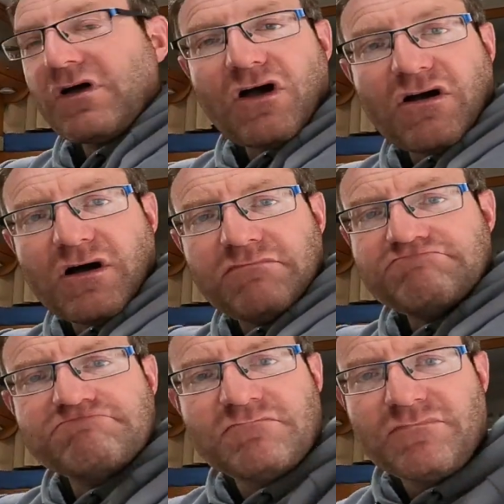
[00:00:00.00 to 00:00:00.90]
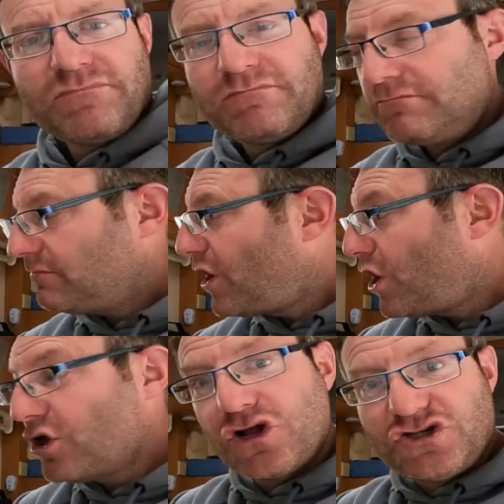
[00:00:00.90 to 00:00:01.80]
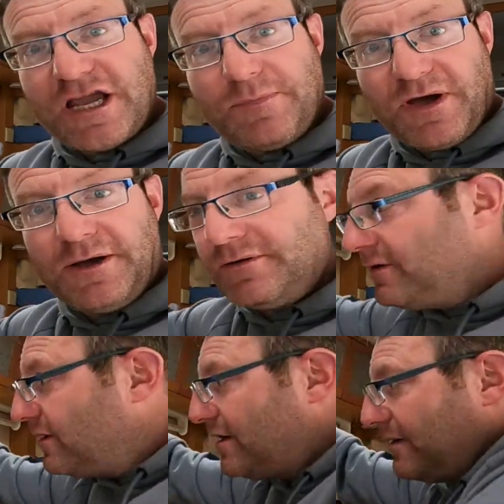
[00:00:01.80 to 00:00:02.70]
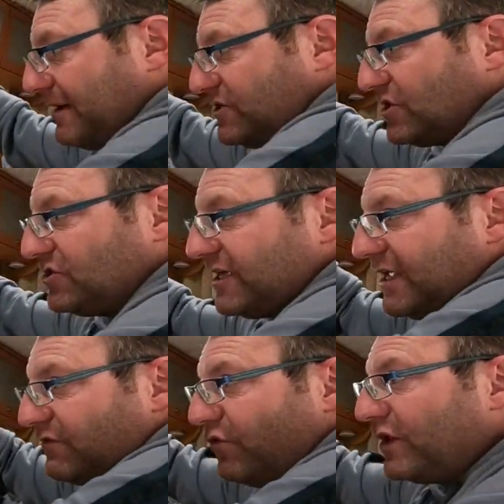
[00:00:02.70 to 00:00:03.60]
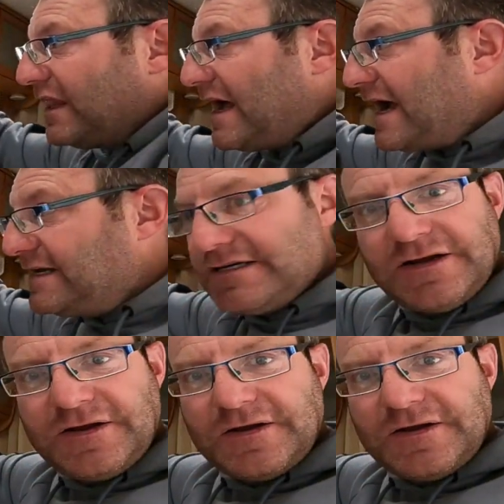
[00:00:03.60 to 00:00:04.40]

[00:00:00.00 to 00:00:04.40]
are a lot cheaper. As you can see, it's fully lined.